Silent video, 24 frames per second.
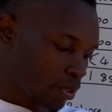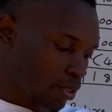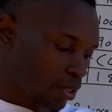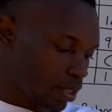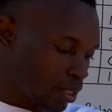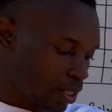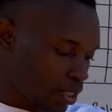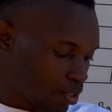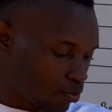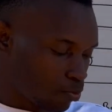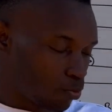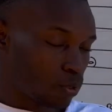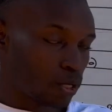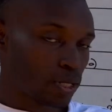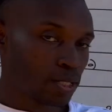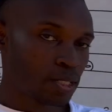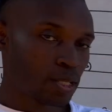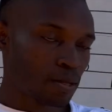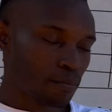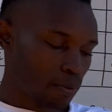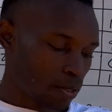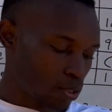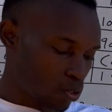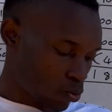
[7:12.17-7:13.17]
is bullet
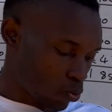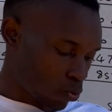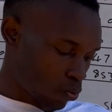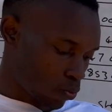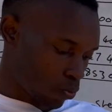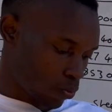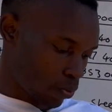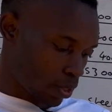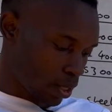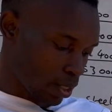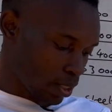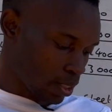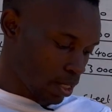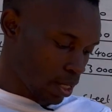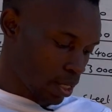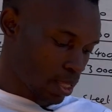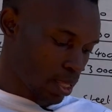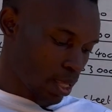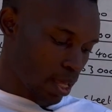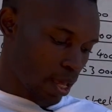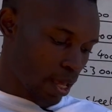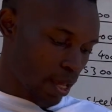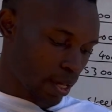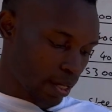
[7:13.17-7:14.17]
number 2. They said
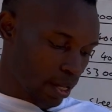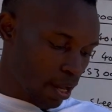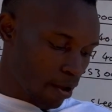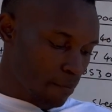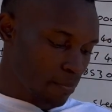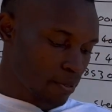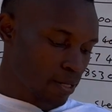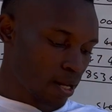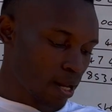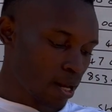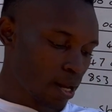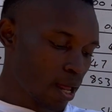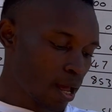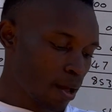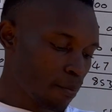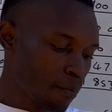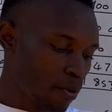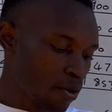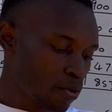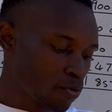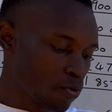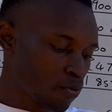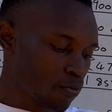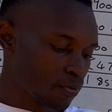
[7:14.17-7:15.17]
a capital
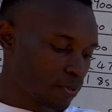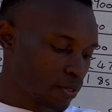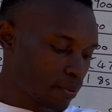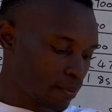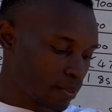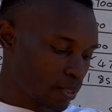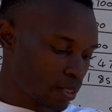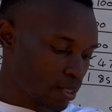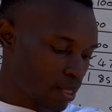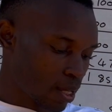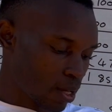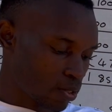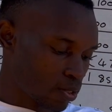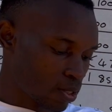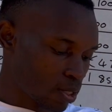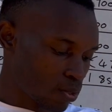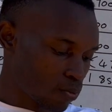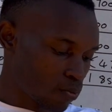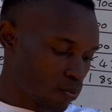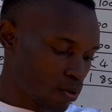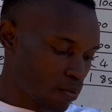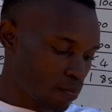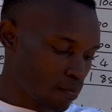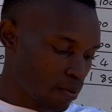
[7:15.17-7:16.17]
amount of 70,000
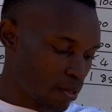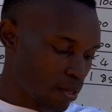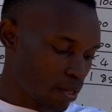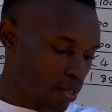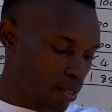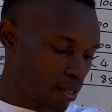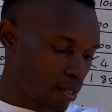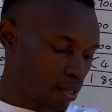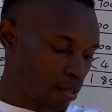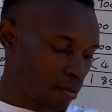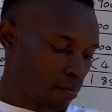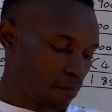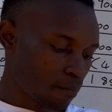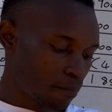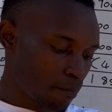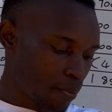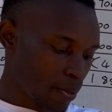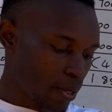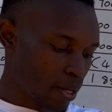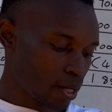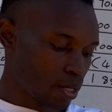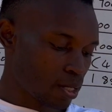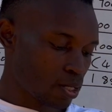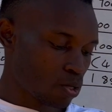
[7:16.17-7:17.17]
will be
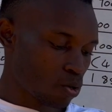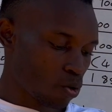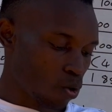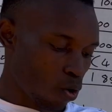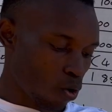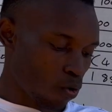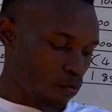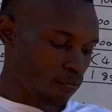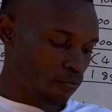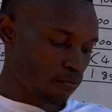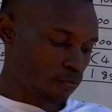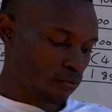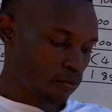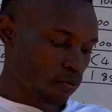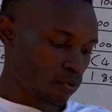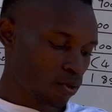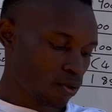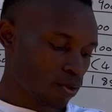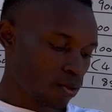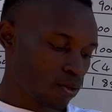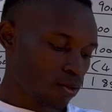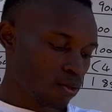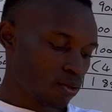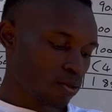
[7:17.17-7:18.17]
paid off
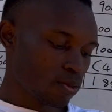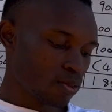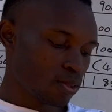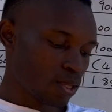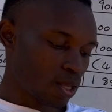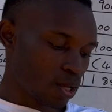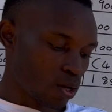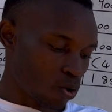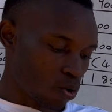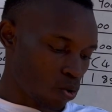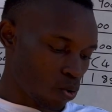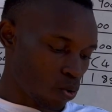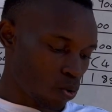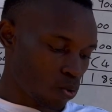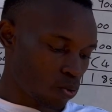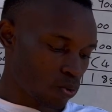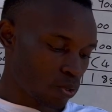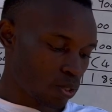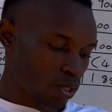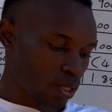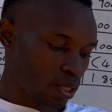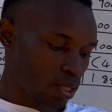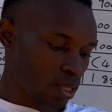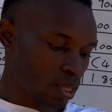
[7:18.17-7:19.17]
the loan
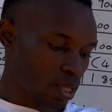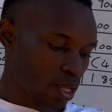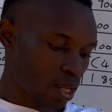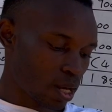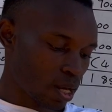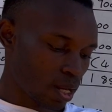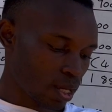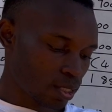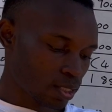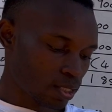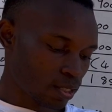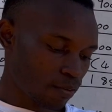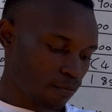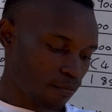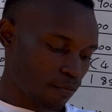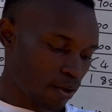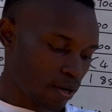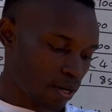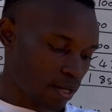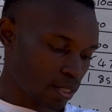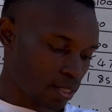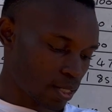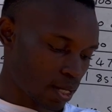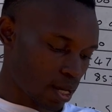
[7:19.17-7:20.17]
in the next
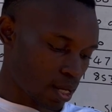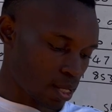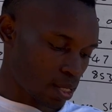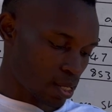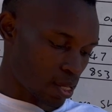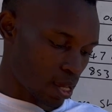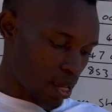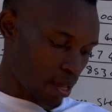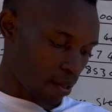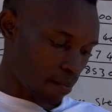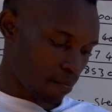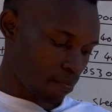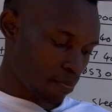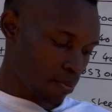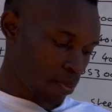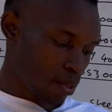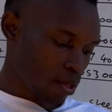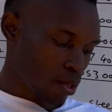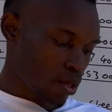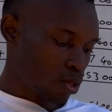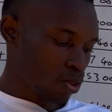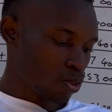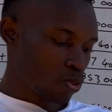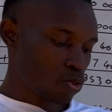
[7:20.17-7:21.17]
financial year.
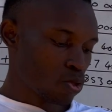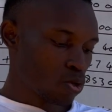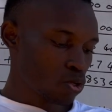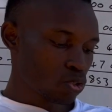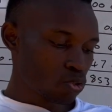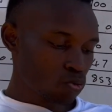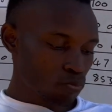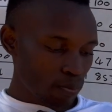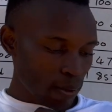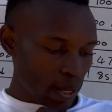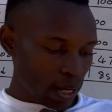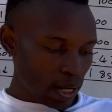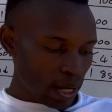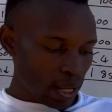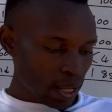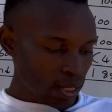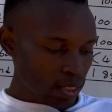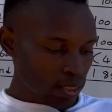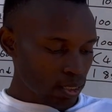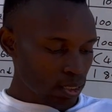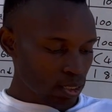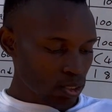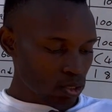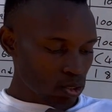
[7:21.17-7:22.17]
Those
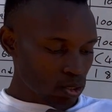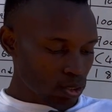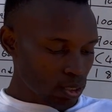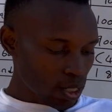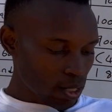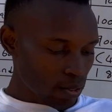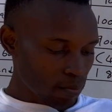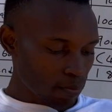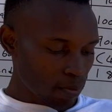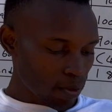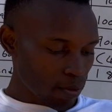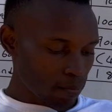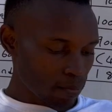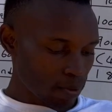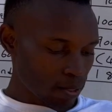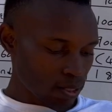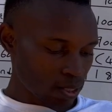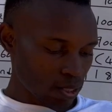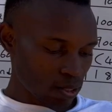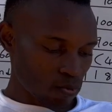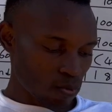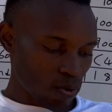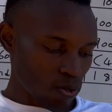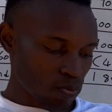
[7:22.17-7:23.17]
balance, total repayment,
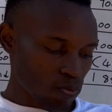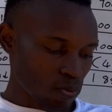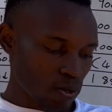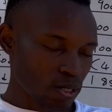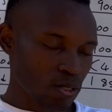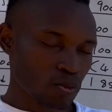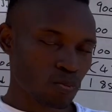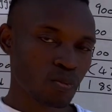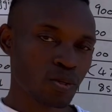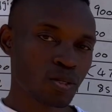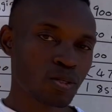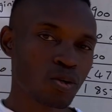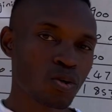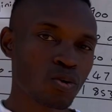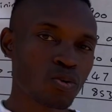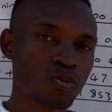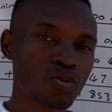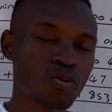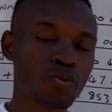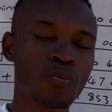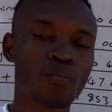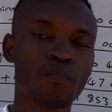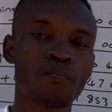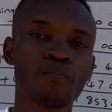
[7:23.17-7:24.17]
and what, we
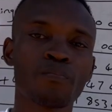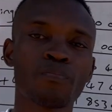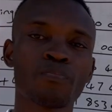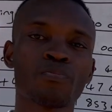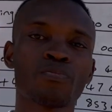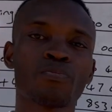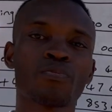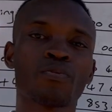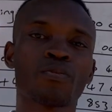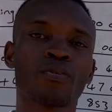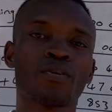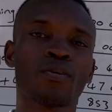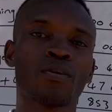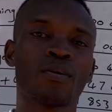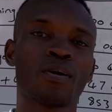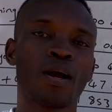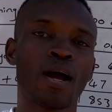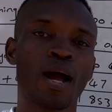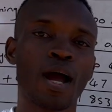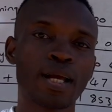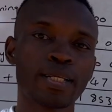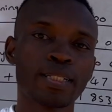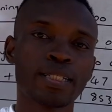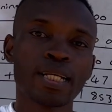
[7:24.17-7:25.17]
don't
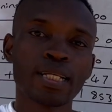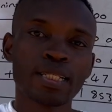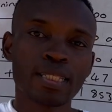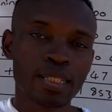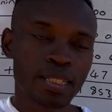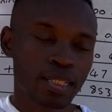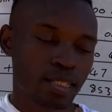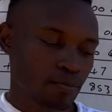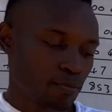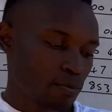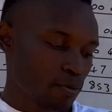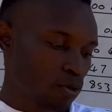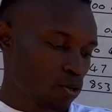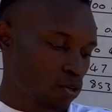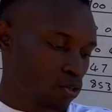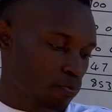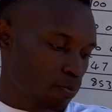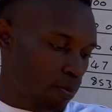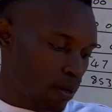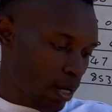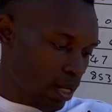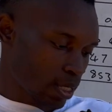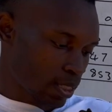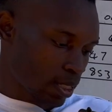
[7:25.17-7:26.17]
adjust it because
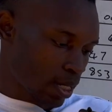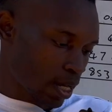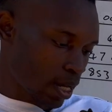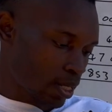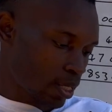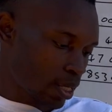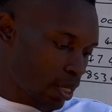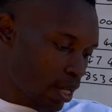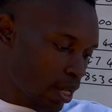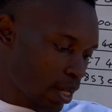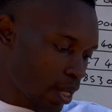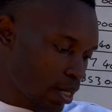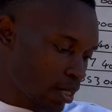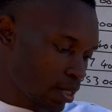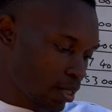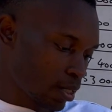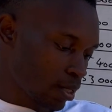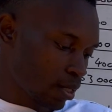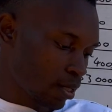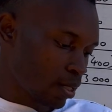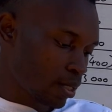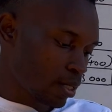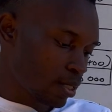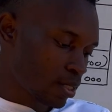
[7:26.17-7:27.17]
balance at the end is